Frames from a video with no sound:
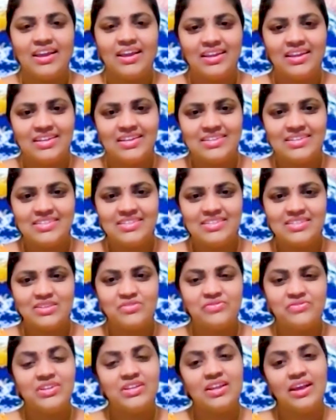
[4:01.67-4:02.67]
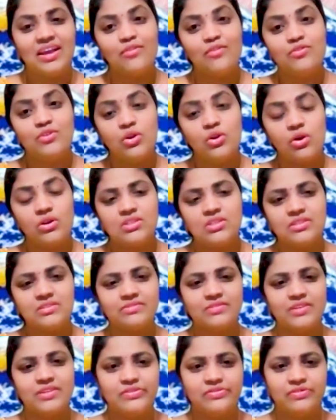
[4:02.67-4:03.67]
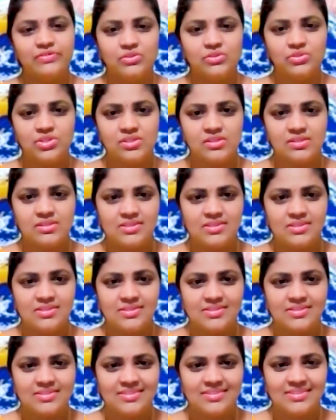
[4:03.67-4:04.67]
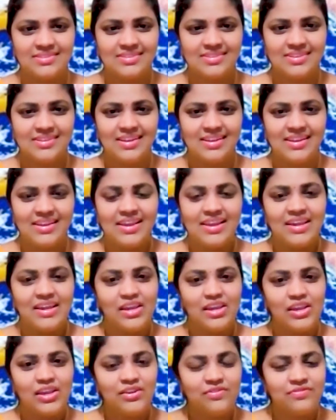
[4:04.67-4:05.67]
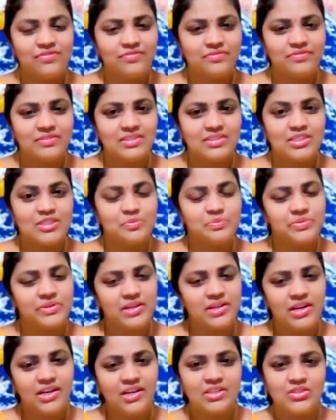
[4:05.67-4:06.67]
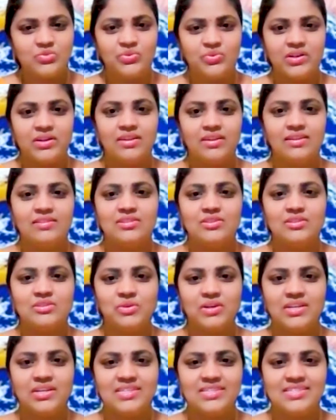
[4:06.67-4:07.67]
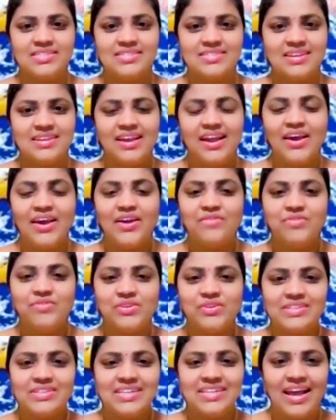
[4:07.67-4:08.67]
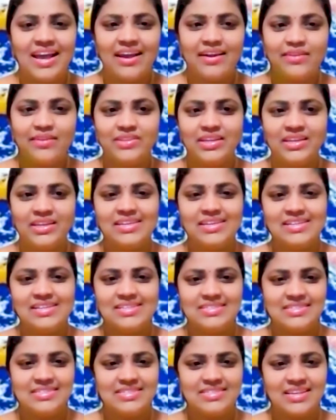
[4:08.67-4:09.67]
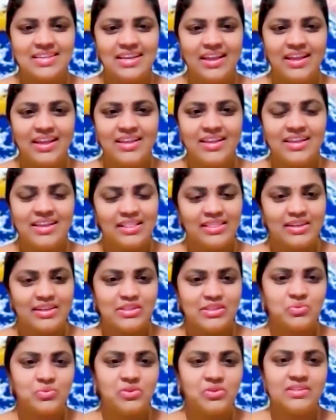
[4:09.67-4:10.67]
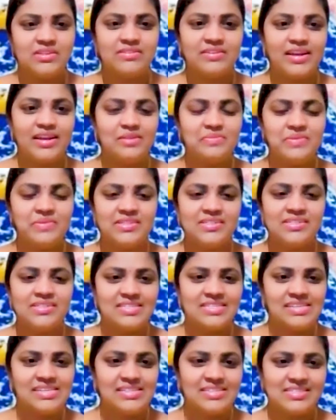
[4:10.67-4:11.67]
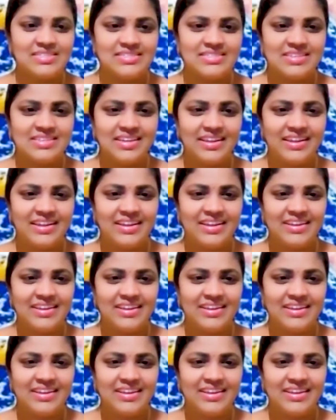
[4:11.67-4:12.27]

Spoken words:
and we'll have lots of confusions. If the spirit is working through us, we will have the ease. That's what grandmother says.